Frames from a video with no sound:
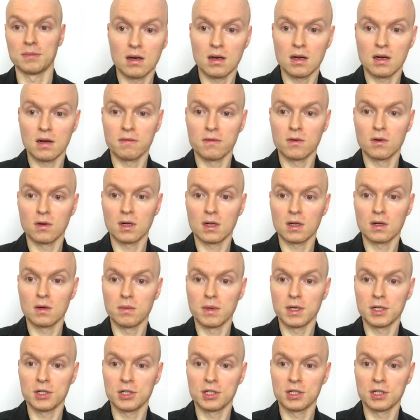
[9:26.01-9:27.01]
I've got a
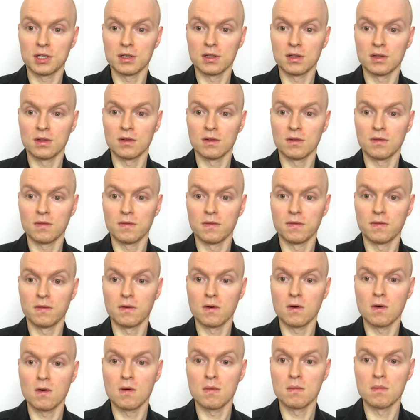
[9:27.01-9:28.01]
question
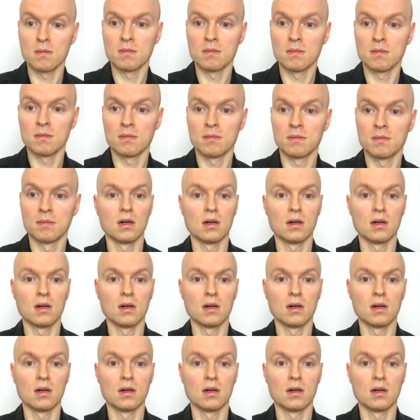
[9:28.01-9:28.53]
from